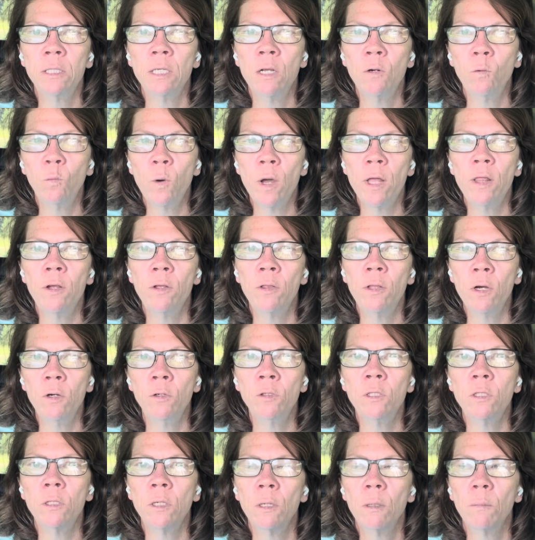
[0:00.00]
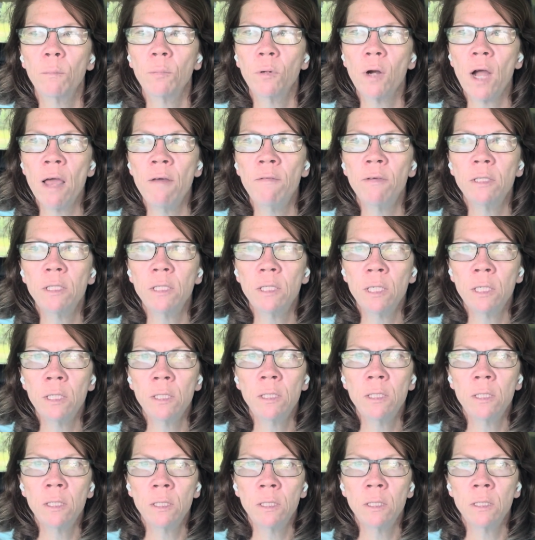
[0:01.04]
and whether those private
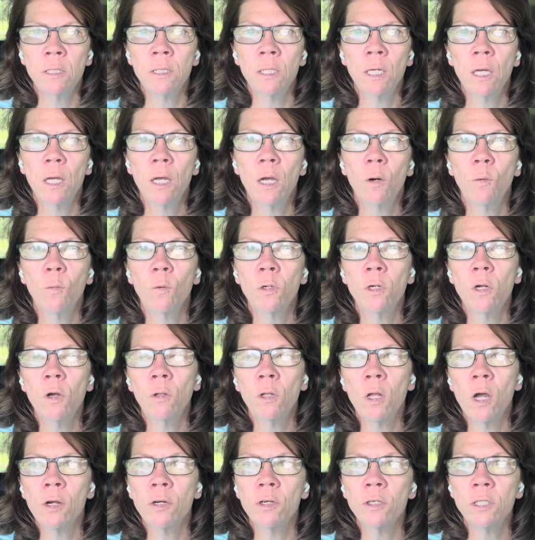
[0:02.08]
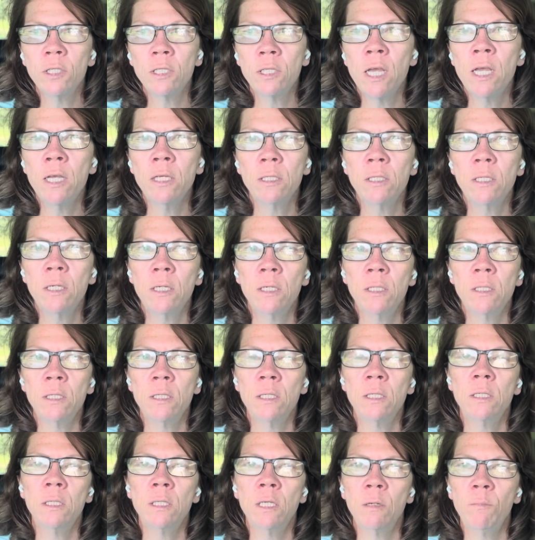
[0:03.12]
citizens were no longer state
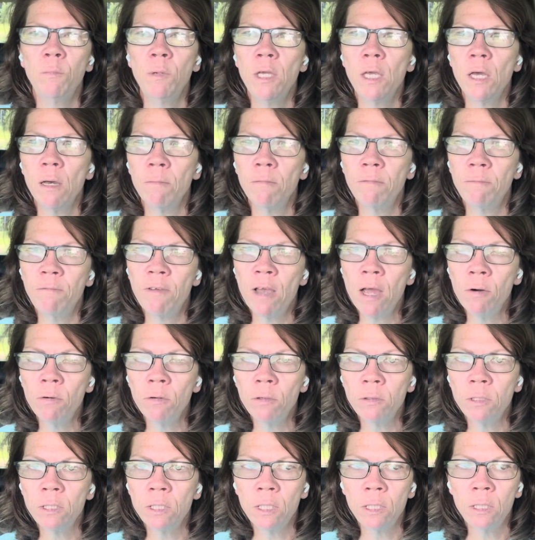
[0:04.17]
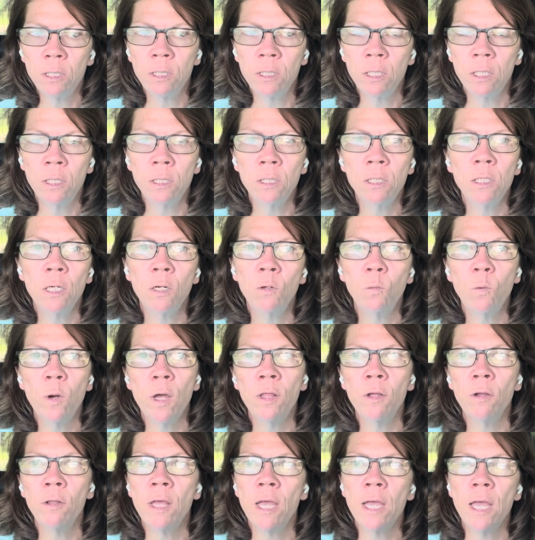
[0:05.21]
citizens and become federal citizens, and
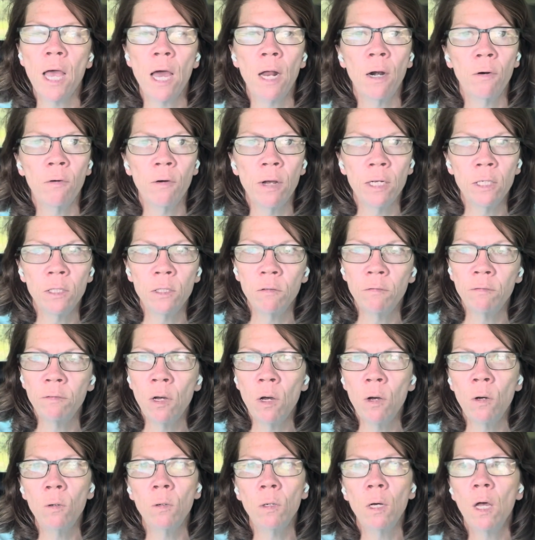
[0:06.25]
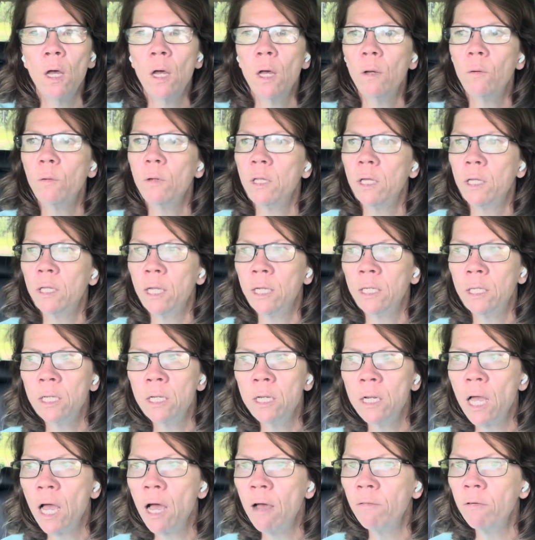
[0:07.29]
whether they had a right to vote, whether they
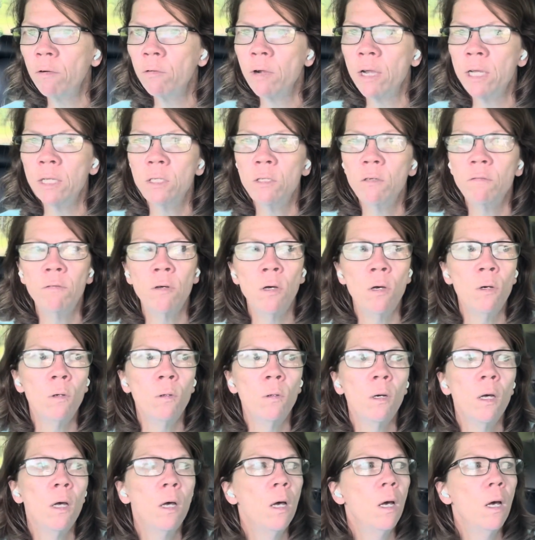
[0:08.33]
didn't have a right to vote,